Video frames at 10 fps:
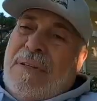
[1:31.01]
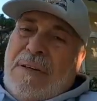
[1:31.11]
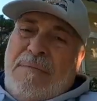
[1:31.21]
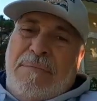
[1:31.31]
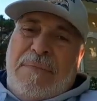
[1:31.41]

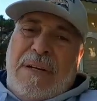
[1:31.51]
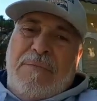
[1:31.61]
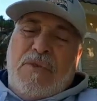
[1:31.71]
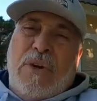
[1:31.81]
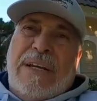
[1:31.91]

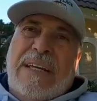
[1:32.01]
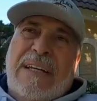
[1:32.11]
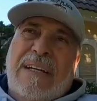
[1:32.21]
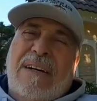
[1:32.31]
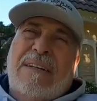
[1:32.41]
I'm
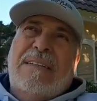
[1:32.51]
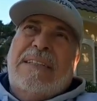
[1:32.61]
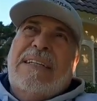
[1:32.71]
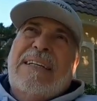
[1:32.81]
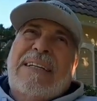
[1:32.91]
dreading on
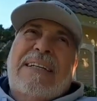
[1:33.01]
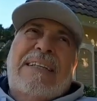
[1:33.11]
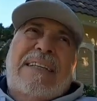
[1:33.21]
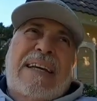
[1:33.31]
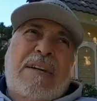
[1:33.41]

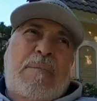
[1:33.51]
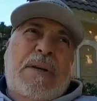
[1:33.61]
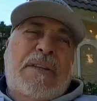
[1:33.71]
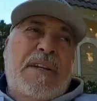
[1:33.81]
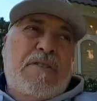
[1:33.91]
taking
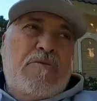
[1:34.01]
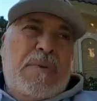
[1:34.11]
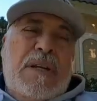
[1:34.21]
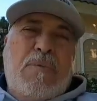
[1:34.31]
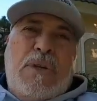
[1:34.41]
apart the engine,
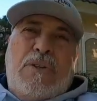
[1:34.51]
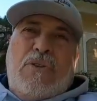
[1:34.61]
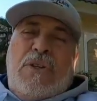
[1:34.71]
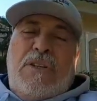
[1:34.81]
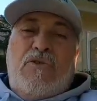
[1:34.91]
but I'm gonna do
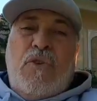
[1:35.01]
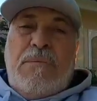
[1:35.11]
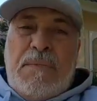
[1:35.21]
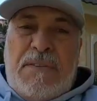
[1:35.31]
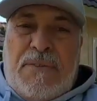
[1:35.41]
this
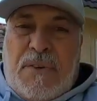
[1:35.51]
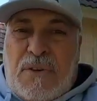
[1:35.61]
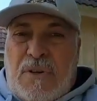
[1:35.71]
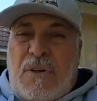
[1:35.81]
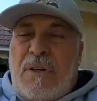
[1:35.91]
treatment first,